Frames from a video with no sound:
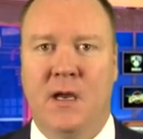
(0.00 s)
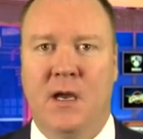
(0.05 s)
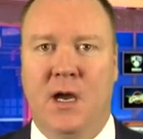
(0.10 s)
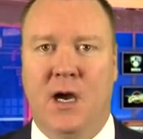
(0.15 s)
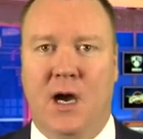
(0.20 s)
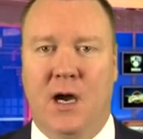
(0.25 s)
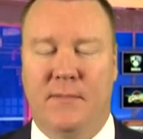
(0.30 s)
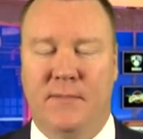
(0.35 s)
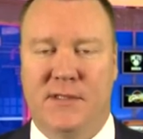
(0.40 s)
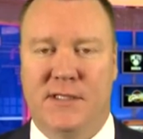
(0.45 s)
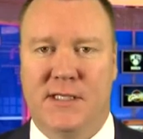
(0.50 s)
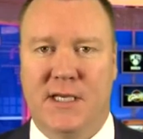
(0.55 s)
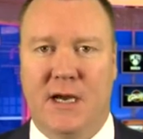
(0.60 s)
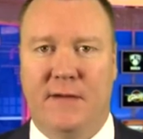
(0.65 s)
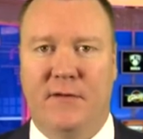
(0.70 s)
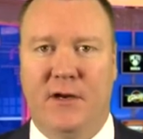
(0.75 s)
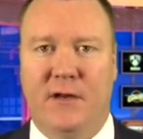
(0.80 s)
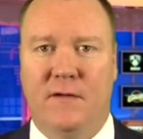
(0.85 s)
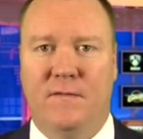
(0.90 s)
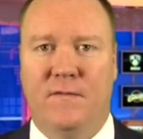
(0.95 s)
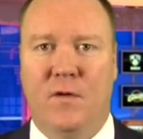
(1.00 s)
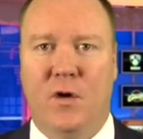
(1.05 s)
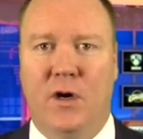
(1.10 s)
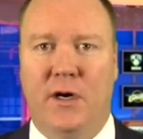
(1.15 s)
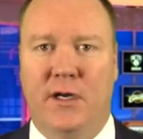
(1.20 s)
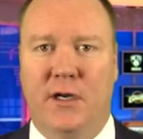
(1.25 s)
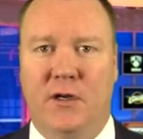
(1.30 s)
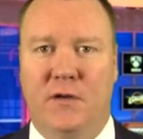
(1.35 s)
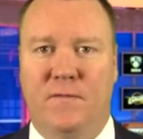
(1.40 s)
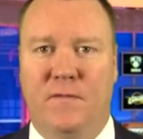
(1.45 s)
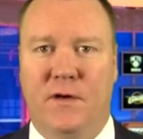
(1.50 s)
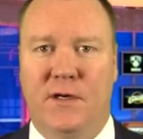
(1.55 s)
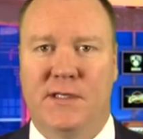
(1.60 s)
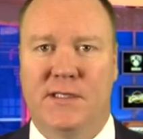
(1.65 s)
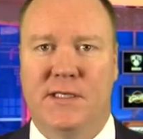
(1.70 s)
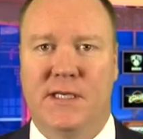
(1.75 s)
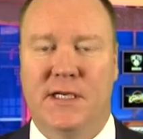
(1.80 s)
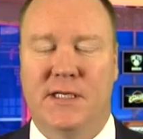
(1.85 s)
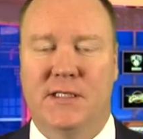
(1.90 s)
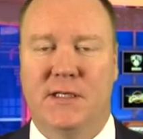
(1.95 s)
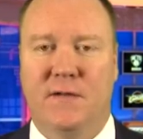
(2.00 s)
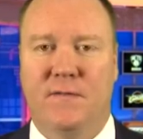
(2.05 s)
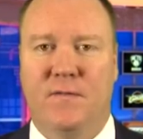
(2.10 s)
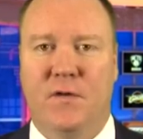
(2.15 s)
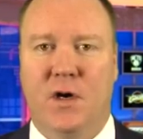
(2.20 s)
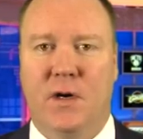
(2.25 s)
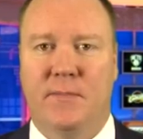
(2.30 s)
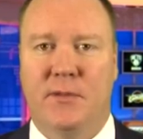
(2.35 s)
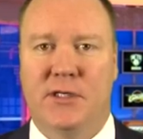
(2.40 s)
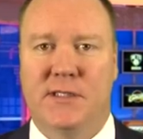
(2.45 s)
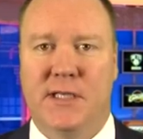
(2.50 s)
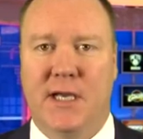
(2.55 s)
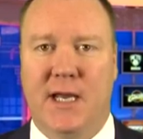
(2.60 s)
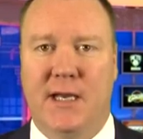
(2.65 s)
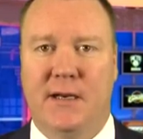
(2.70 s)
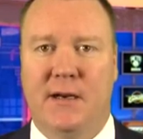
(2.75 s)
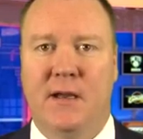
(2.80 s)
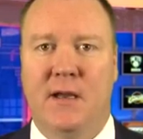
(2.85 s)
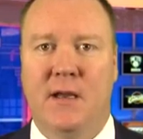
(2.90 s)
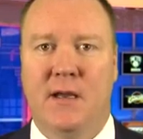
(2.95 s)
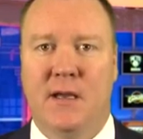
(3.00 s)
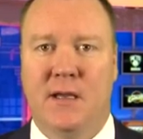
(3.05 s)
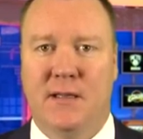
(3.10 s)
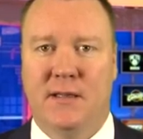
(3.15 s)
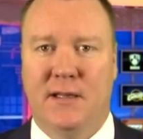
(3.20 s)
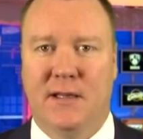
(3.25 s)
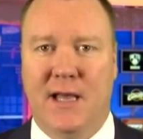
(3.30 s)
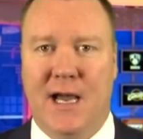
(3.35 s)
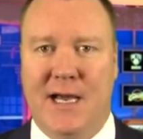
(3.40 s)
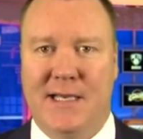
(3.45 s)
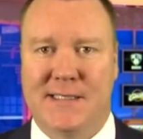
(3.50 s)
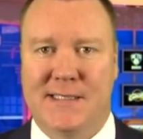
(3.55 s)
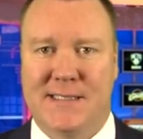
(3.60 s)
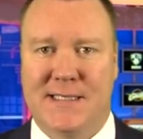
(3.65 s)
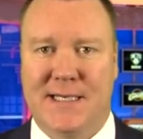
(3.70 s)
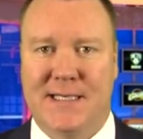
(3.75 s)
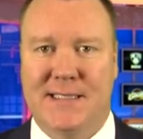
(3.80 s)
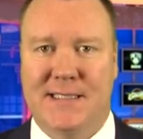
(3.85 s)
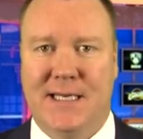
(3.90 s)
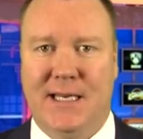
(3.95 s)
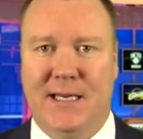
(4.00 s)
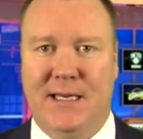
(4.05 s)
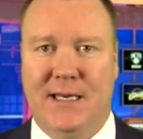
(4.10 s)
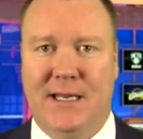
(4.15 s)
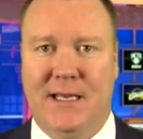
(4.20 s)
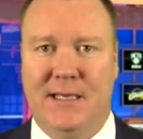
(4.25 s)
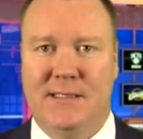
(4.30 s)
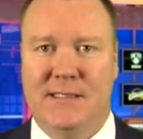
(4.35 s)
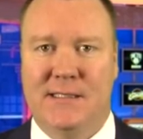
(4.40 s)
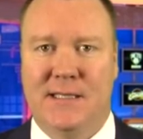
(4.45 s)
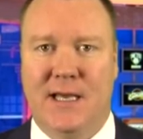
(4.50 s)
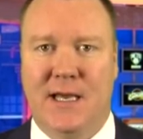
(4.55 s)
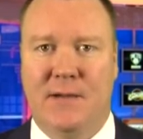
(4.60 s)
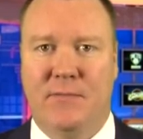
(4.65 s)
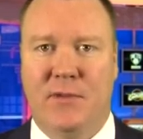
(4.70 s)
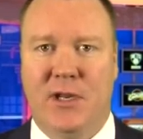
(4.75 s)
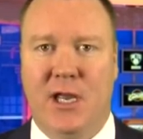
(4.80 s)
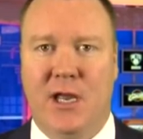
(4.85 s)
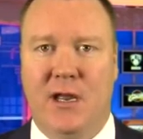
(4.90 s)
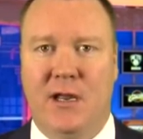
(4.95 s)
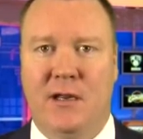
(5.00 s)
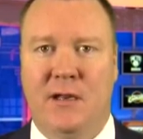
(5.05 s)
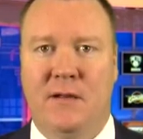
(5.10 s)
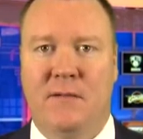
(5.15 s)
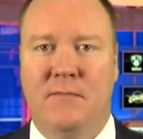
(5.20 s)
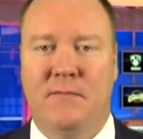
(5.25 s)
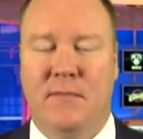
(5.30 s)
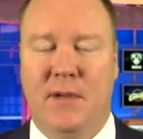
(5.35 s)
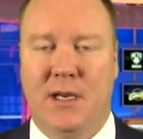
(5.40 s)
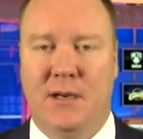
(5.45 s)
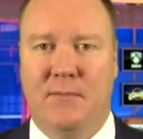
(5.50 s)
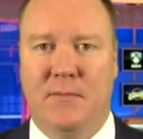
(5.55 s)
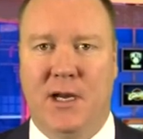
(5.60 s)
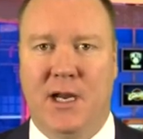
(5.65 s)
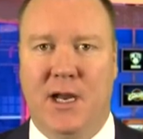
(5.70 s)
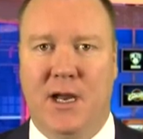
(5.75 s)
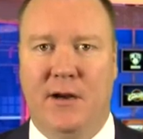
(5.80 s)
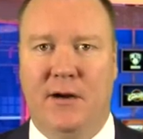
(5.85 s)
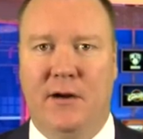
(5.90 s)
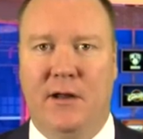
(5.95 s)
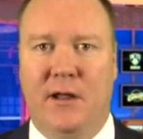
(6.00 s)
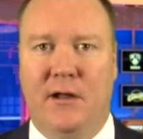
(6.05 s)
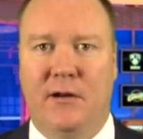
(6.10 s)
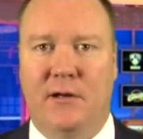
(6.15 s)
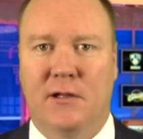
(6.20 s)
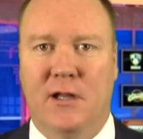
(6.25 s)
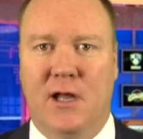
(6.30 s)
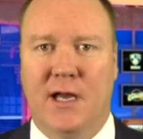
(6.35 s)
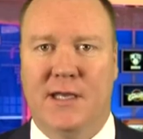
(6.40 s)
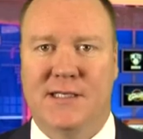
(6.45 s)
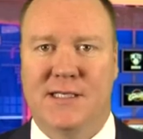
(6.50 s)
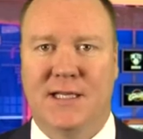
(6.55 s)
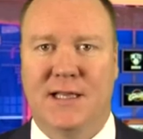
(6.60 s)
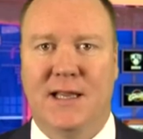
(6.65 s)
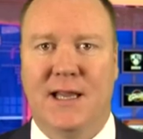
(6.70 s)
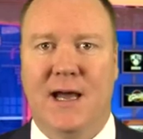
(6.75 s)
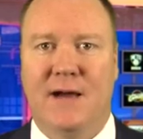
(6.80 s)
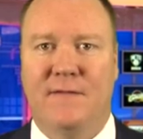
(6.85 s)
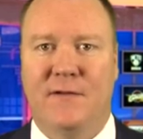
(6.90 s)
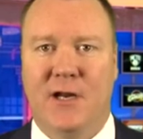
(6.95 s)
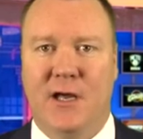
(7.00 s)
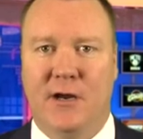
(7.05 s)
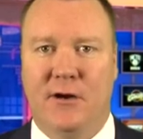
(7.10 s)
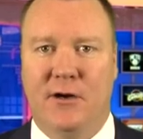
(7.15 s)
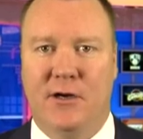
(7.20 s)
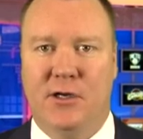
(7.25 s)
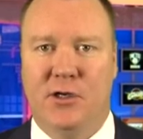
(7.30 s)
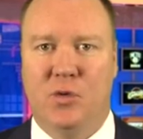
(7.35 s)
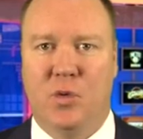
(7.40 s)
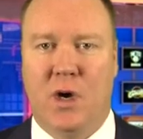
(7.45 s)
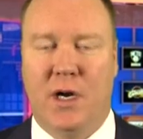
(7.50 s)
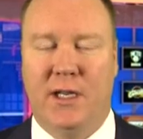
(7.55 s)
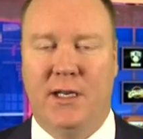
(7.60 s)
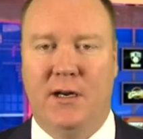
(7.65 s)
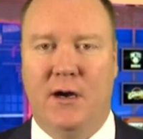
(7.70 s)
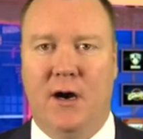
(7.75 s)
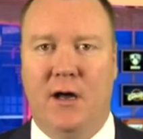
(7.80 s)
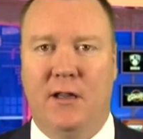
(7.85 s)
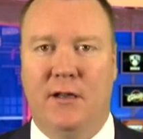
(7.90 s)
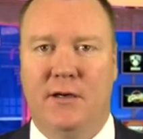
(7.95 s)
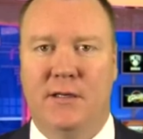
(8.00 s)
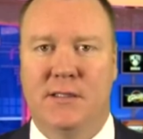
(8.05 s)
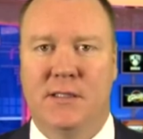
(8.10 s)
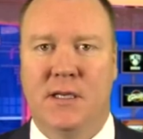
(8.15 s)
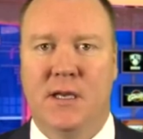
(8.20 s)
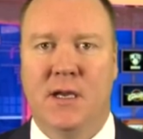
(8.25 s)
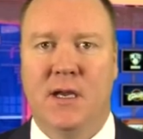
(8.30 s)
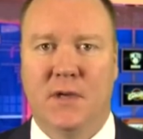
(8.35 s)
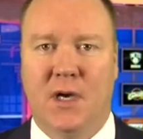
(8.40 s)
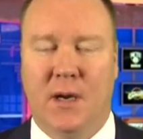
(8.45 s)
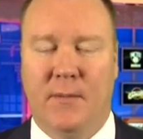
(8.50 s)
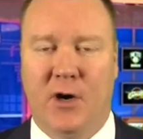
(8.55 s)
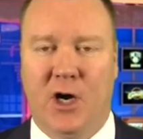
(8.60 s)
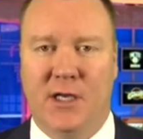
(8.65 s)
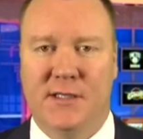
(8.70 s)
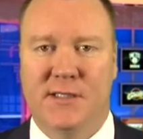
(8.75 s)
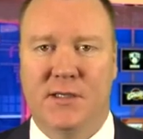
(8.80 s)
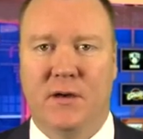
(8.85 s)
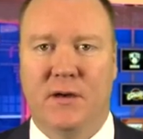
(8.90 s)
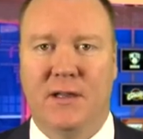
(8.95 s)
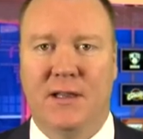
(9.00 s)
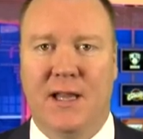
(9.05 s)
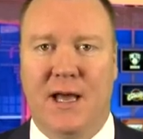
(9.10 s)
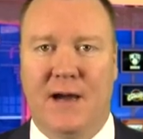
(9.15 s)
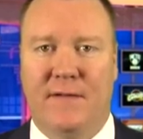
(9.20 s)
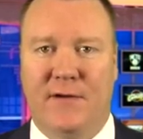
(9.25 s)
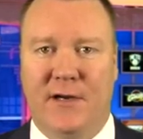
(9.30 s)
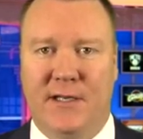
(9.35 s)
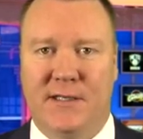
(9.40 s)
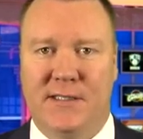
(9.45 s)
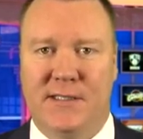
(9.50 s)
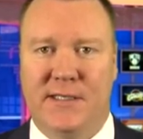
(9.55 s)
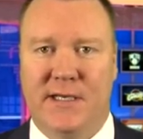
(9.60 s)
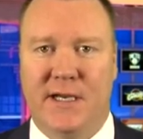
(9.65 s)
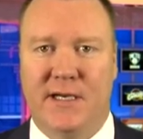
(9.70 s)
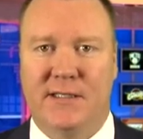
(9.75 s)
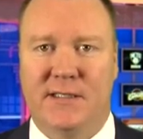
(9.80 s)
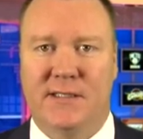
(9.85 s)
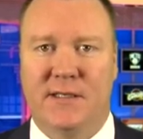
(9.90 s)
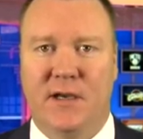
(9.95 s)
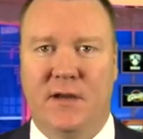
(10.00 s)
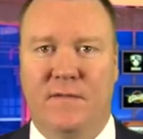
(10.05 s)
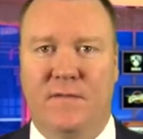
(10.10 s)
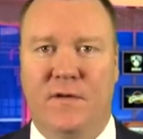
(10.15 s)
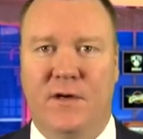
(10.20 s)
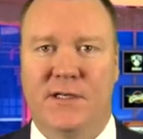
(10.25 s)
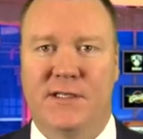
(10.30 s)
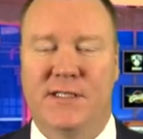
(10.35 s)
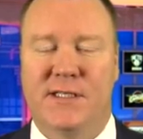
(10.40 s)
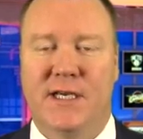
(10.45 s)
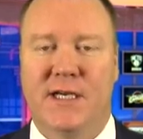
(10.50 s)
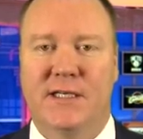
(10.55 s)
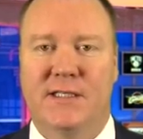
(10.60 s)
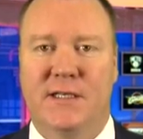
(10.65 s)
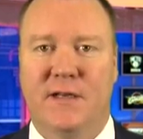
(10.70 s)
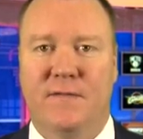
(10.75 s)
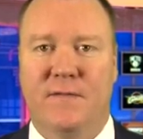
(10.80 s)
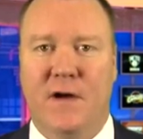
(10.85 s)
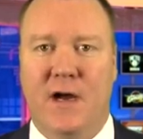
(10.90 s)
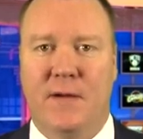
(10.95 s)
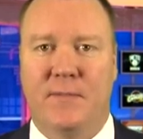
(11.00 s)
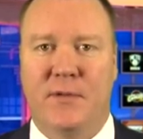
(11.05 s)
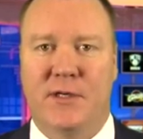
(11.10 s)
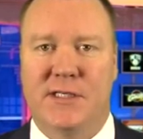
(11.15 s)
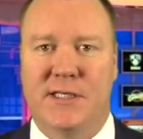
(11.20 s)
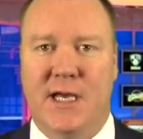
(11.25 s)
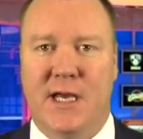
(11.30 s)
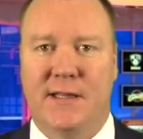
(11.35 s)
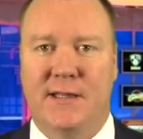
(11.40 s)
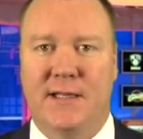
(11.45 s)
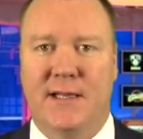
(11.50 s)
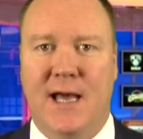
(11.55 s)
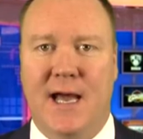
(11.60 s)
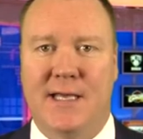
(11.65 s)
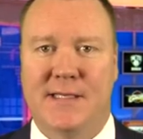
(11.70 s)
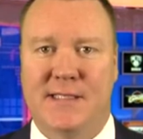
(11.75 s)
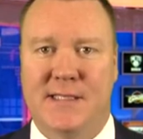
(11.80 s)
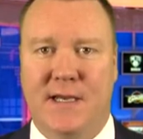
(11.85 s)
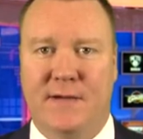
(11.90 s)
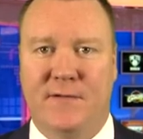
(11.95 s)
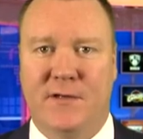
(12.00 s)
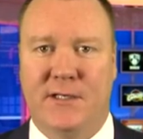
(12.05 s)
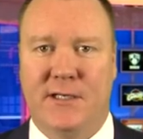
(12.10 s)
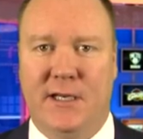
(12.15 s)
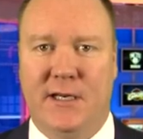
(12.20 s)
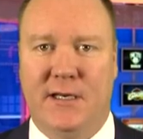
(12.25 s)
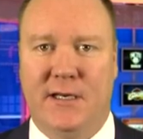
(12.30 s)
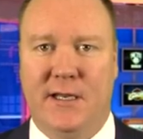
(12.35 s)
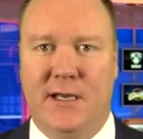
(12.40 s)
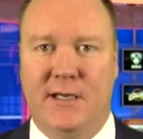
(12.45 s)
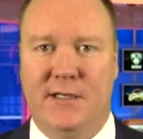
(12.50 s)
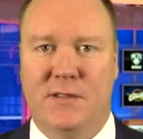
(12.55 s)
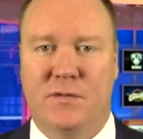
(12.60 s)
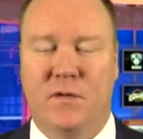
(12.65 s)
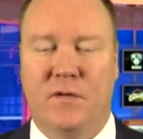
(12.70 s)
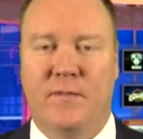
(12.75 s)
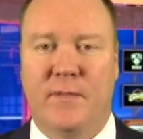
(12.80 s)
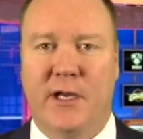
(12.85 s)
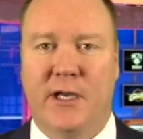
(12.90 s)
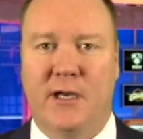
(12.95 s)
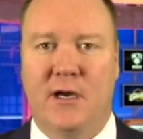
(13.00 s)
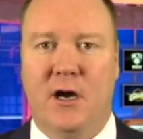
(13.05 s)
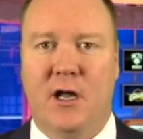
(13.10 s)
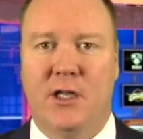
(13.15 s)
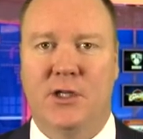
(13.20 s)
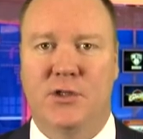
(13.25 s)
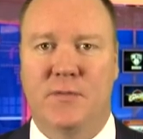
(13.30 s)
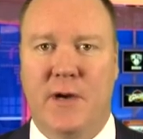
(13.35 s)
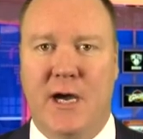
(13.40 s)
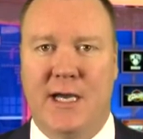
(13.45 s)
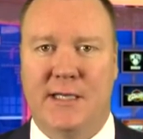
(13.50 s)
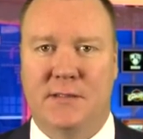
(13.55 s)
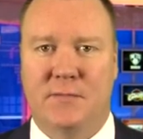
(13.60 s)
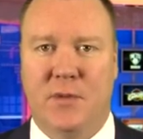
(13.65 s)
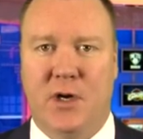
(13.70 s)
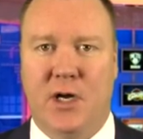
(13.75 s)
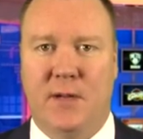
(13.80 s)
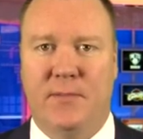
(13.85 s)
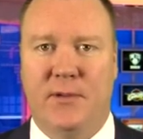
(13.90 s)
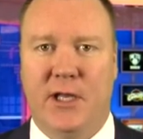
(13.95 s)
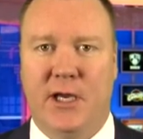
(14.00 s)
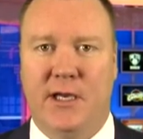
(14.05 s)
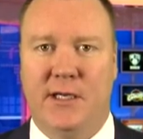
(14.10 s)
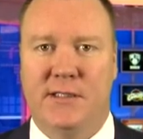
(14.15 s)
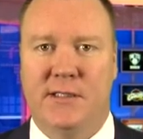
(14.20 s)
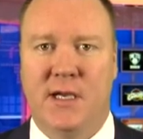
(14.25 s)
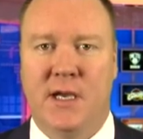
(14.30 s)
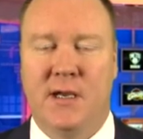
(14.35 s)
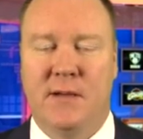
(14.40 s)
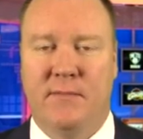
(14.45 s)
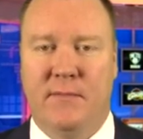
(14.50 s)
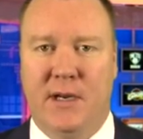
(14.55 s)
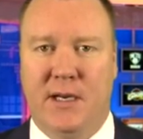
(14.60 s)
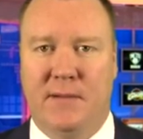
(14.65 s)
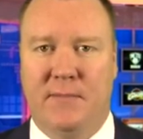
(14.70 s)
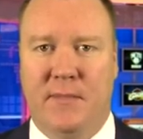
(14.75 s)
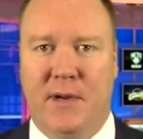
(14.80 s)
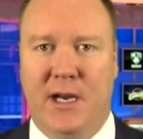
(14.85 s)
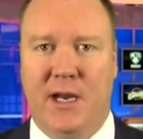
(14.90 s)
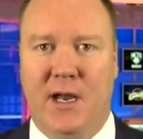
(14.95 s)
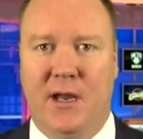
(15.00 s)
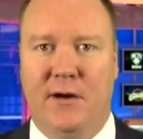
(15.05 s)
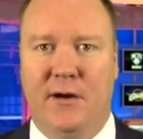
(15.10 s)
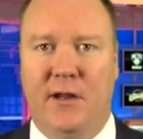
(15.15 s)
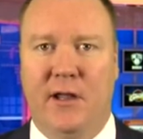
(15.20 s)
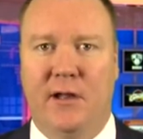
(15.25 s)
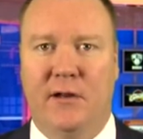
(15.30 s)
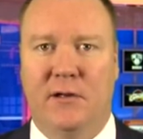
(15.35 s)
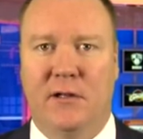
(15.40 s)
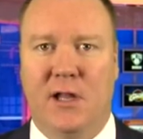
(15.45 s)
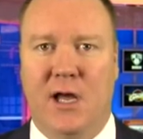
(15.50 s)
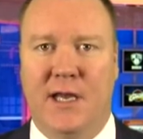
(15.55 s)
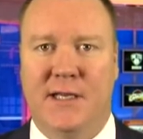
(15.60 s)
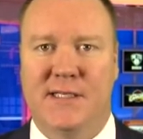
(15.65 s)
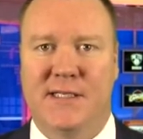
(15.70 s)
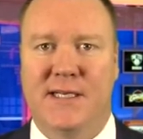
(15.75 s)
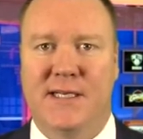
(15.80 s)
I'm 7-4, good for 64% the last 16 days in the NBA, making my $100 clients $1,120. I'm also 11-6, good for 65% the last 17 days with my college basketball plays, making my $100 clients